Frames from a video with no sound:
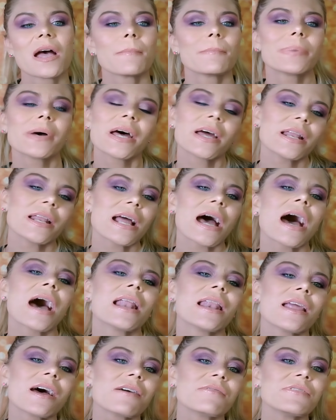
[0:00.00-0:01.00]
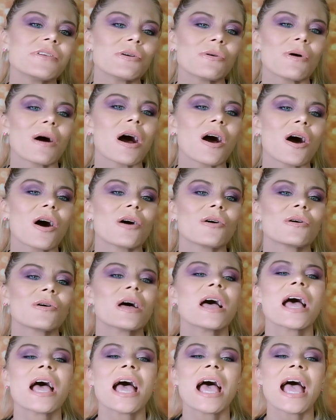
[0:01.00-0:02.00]
But I love you all,
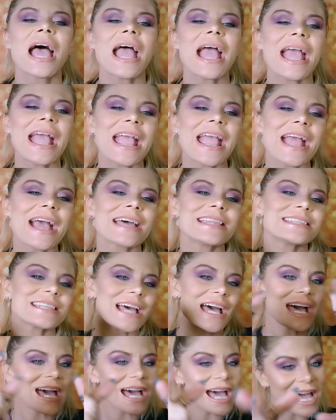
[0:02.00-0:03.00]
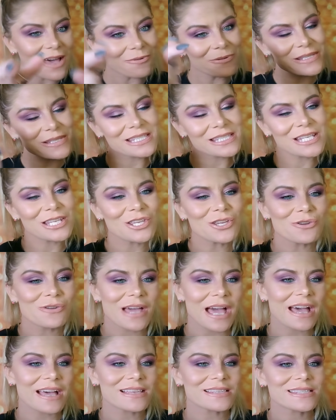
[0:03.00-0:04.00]
and I will see you
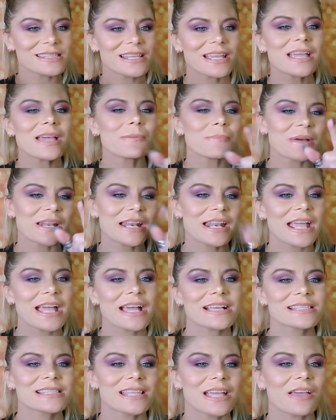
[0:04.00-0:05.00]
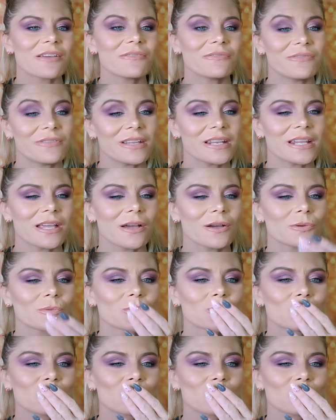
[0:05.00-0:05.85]
guys in my next video.